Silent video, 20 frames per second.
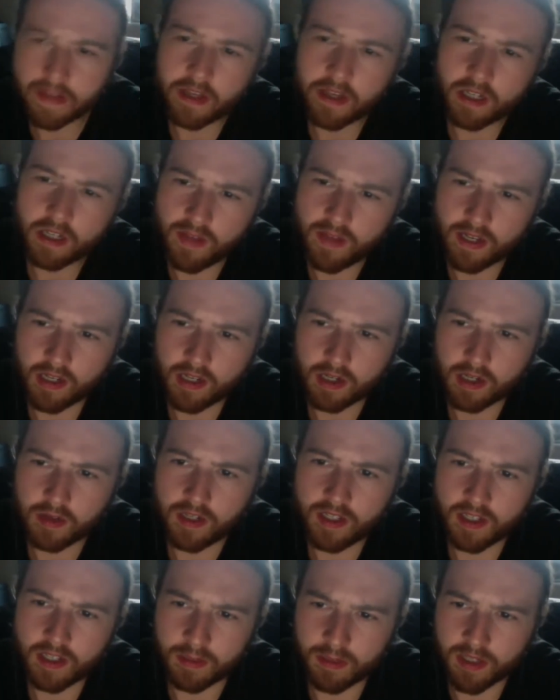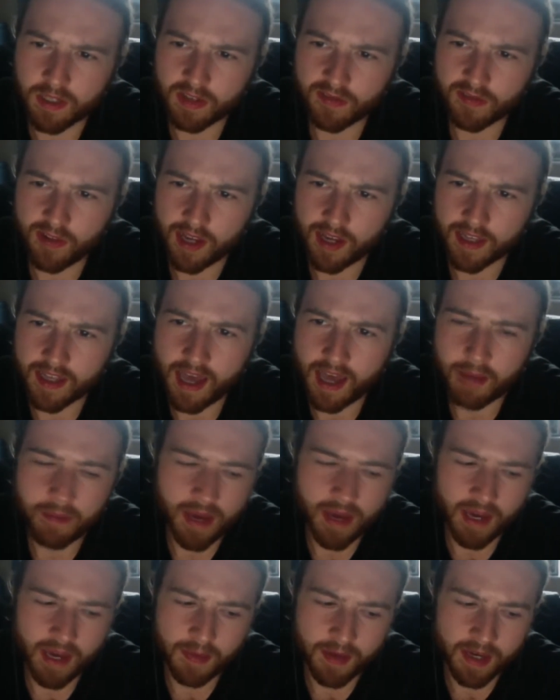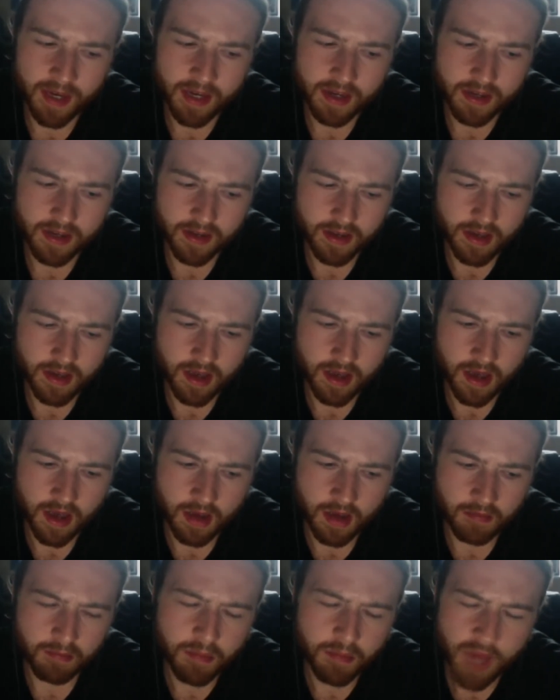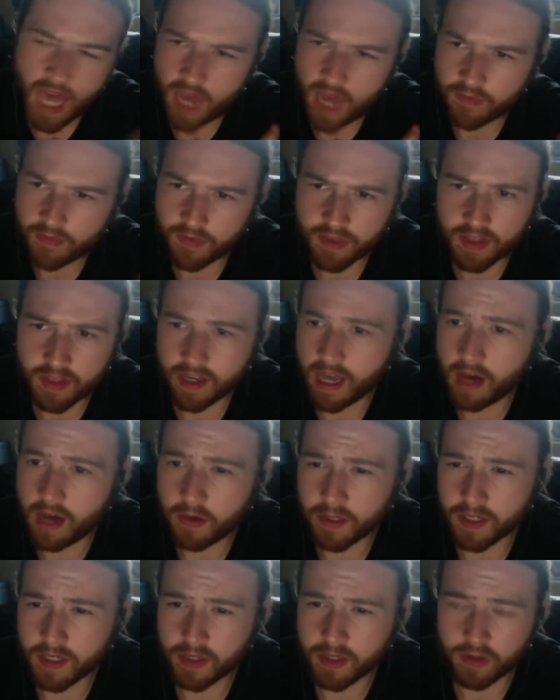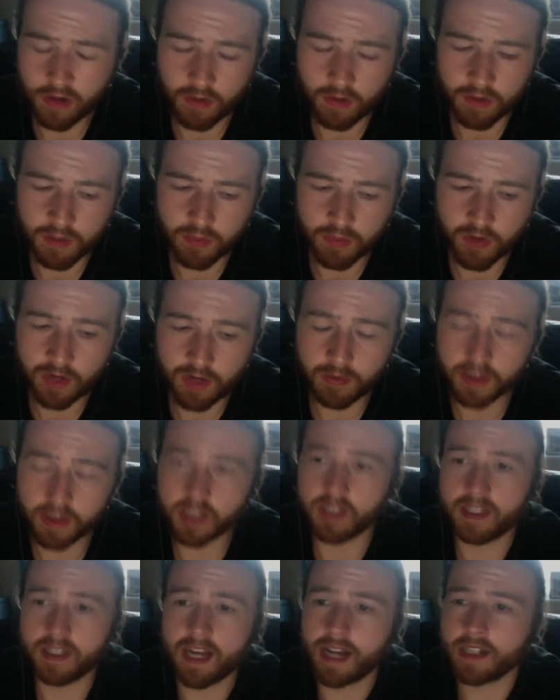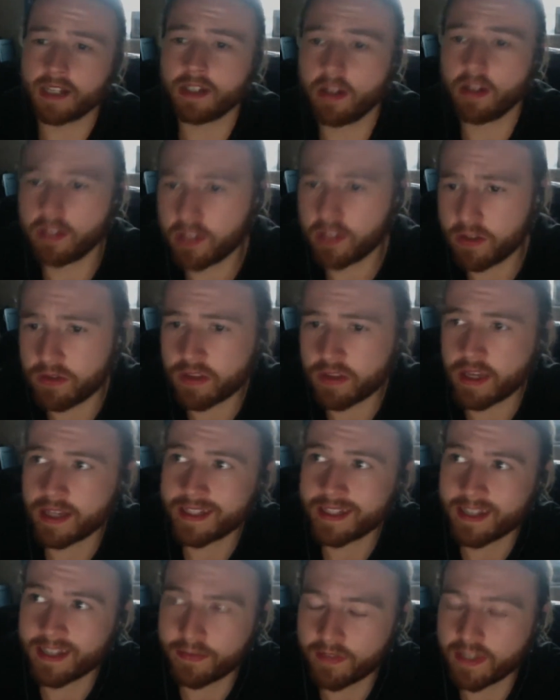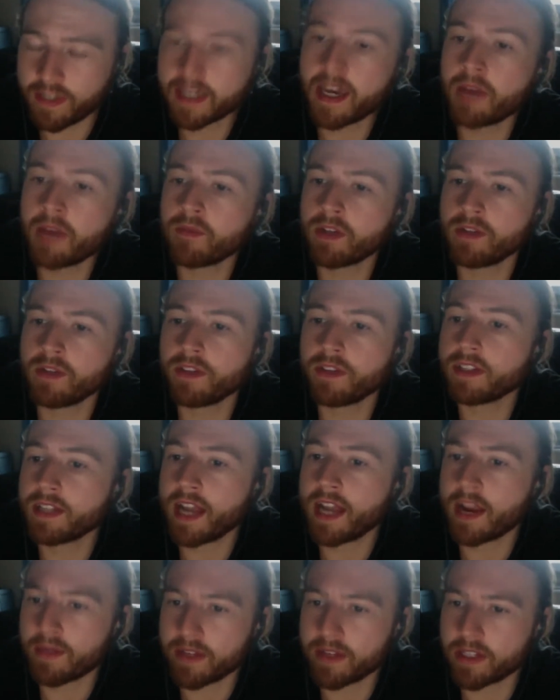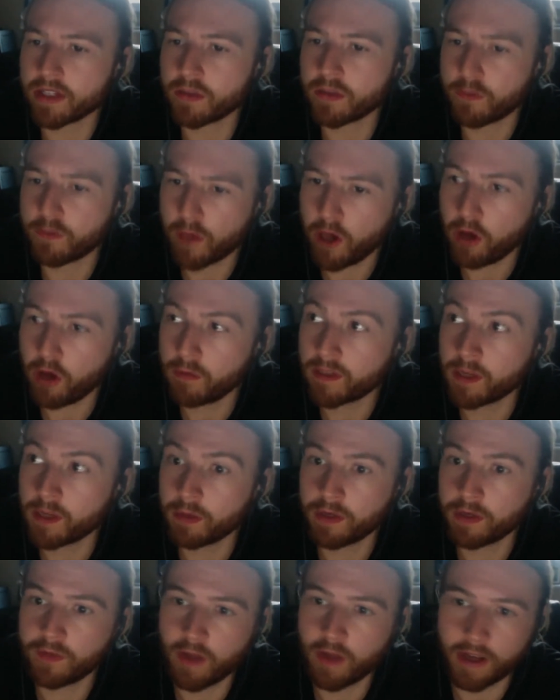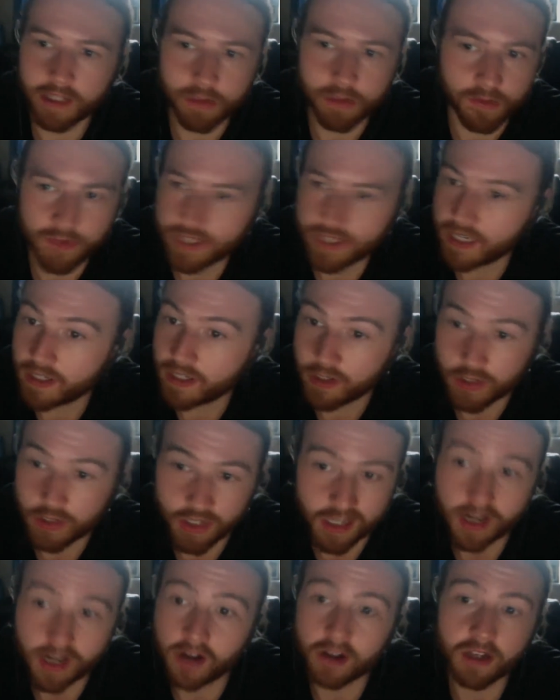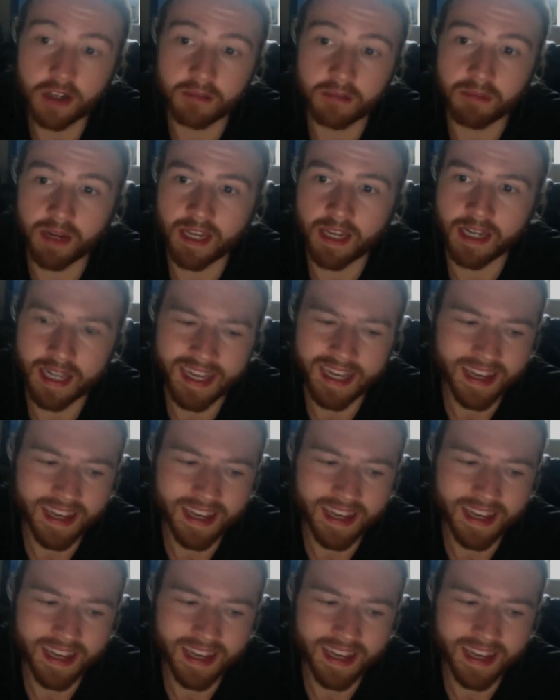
have included some stuff like that, maybe. But everything else I thought was pretty much intact, and I do think definitely getting rid of the Daenerys stuff helped. I would have liked to have seen her just gone completely.